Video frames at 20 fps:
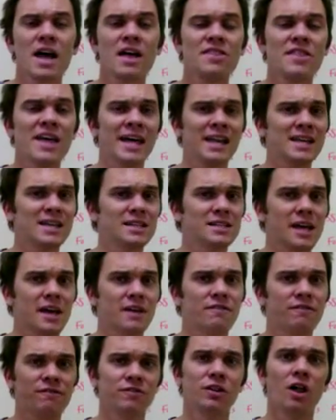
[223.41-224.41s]
that is
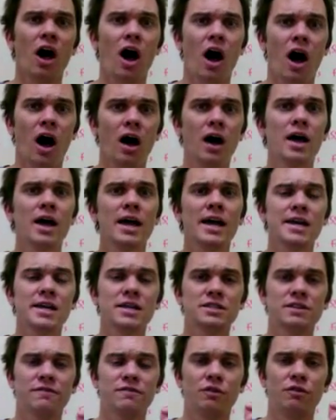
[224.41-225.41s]
a flaw
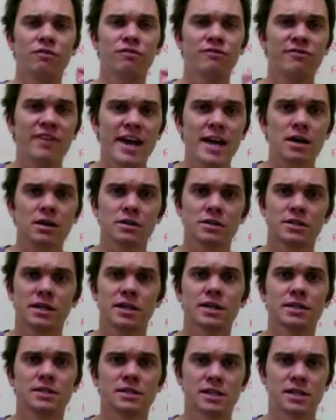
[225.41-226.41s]
is if you fail to
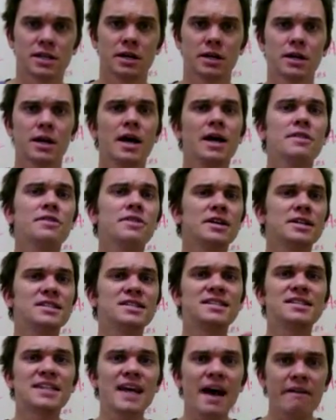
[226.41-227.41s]
consider the
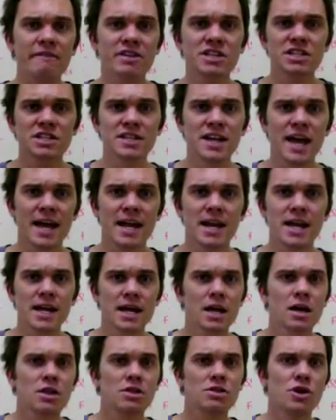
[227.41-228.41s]

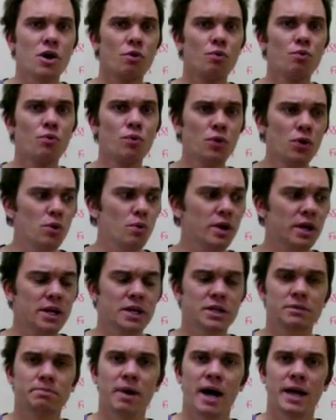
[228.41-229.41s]
devastating, the
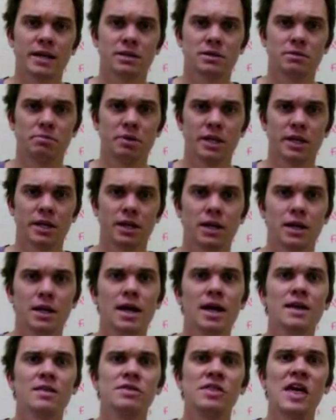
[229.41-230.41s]
ruinous possibility
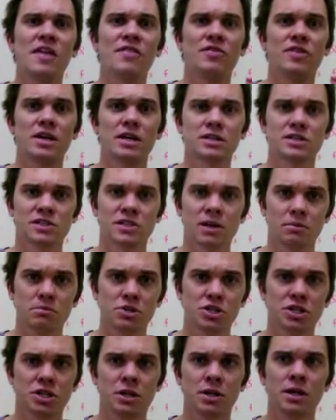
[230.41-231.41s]
that the
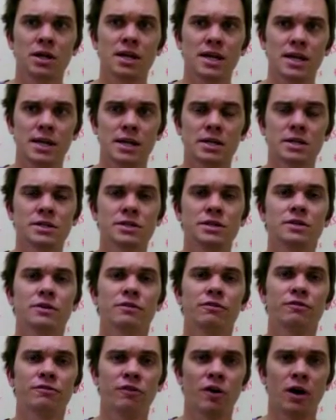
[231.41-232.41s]
assumption is
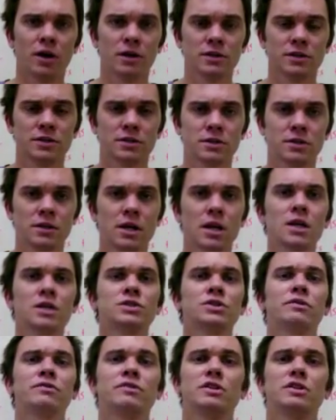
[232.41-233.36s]
false. So if the